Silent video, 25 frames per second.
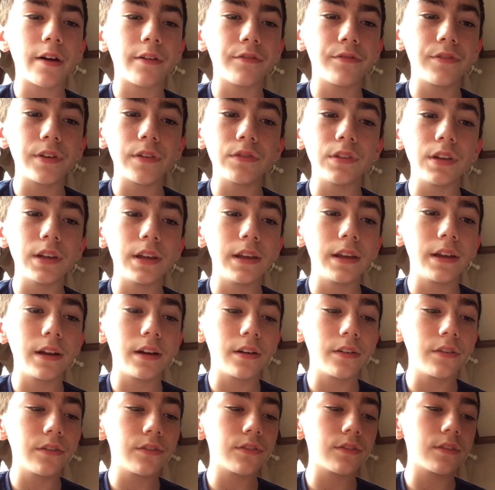50
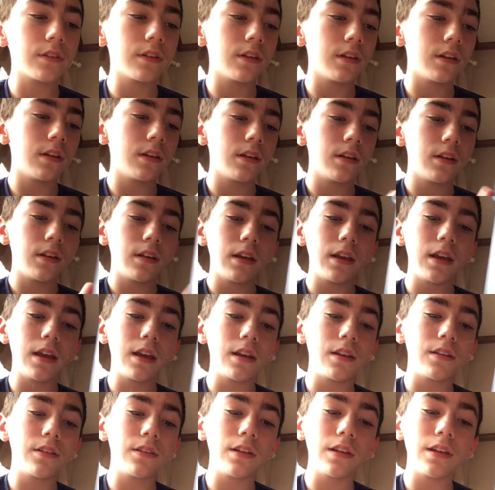years,
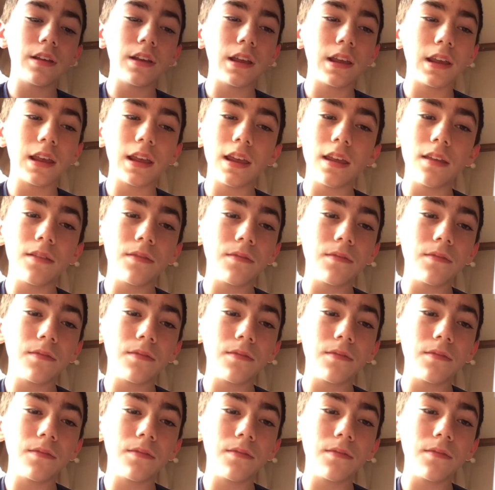and it